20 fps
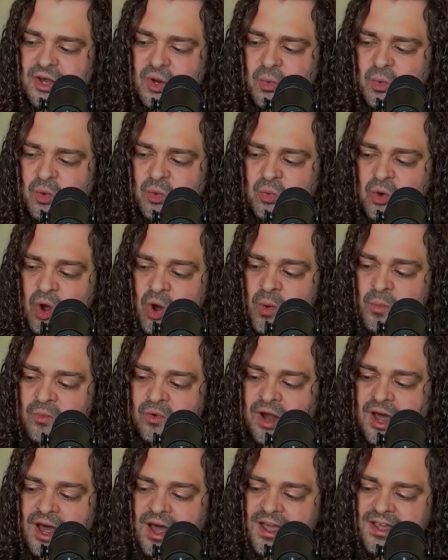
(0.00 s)
Will Rome
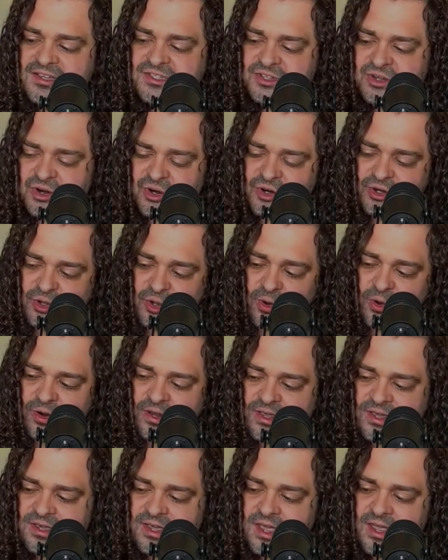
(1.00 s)
rise to her
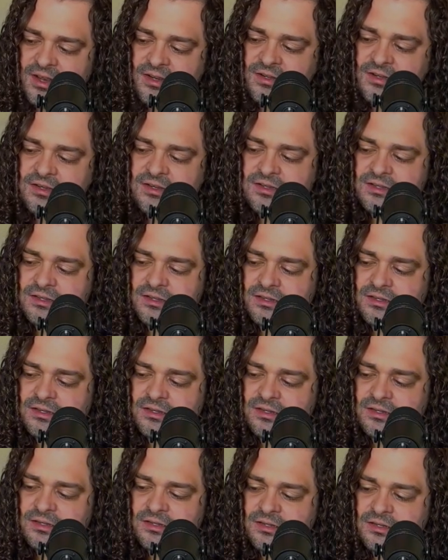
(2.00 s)
glory again?"
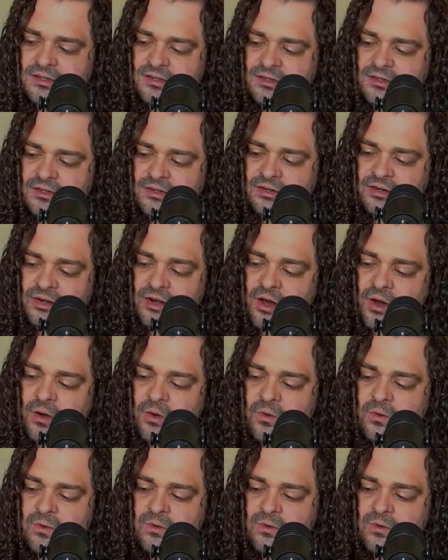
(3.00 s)
"No.